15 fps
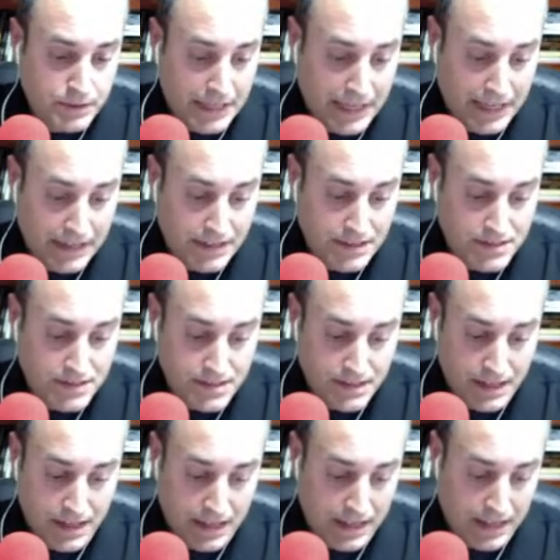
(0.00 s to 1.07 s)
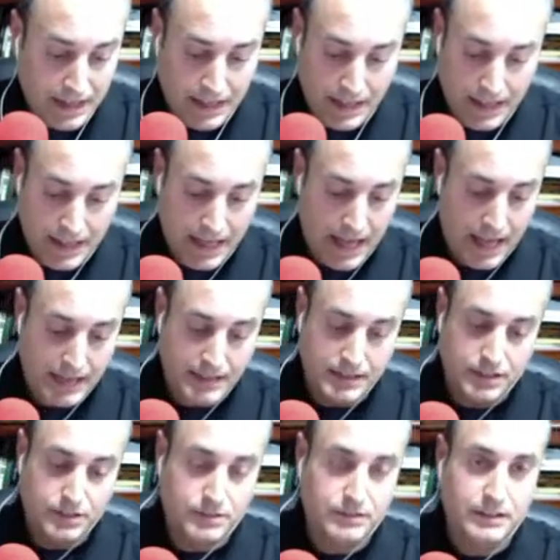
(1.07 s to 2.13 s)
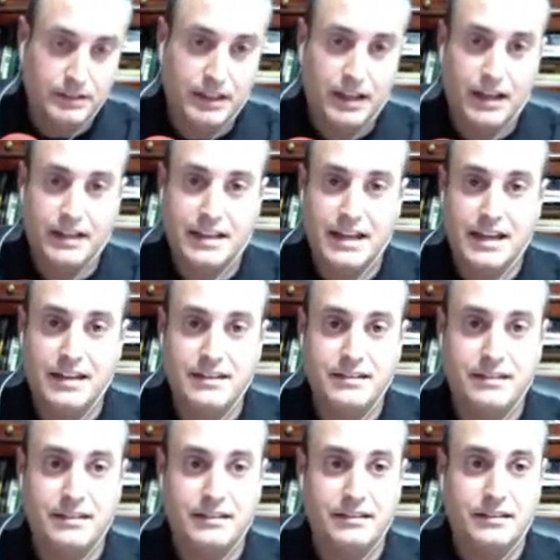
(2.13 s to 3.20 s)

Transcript: And uh, you know, again,